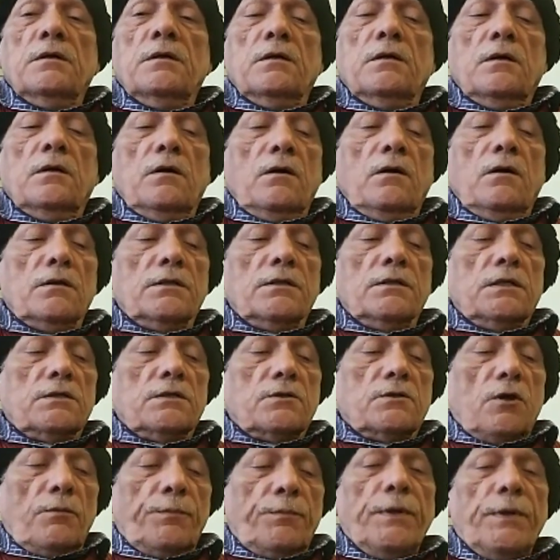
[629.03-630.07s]
on the
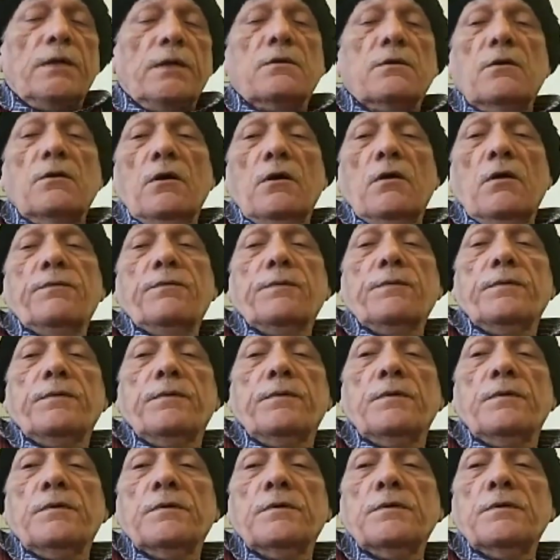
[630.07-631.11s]
topic of
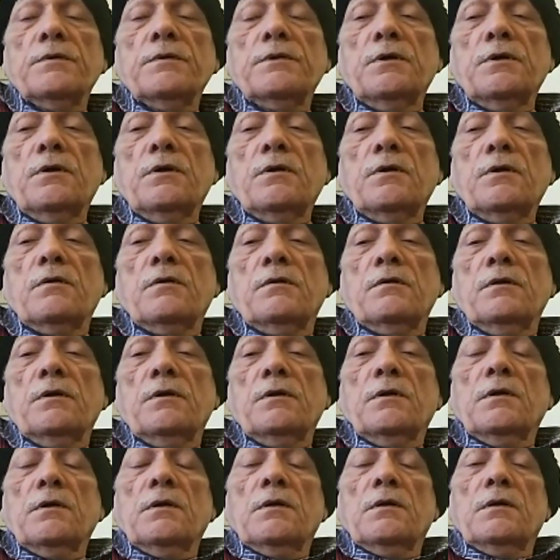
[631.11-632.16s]
your
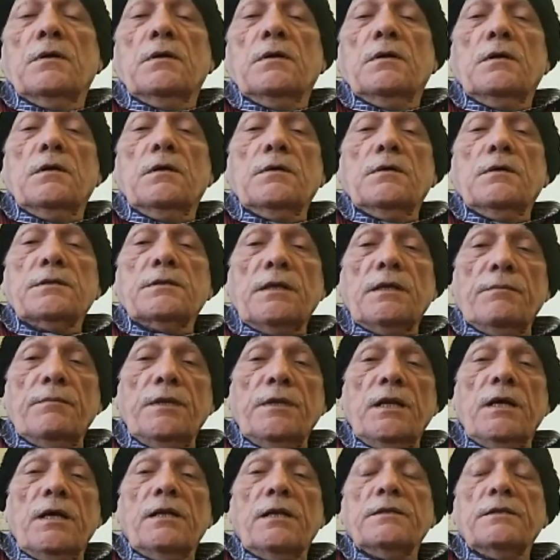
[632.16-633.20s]

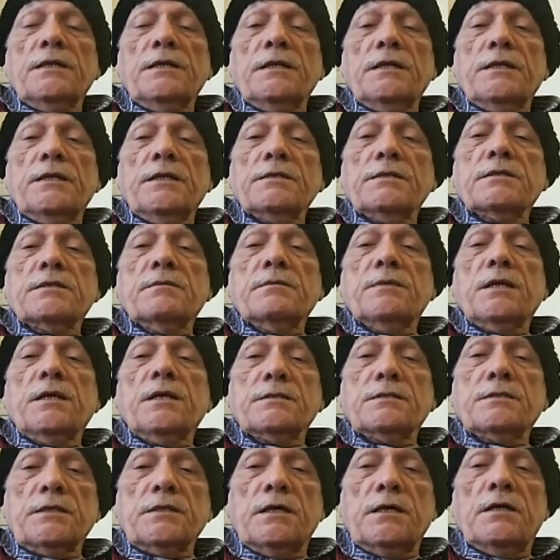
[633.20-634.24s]
seminar, that is
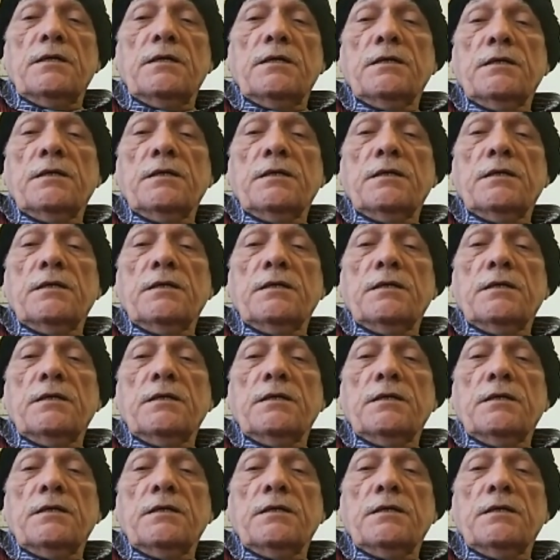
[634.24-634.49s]
Samarastha,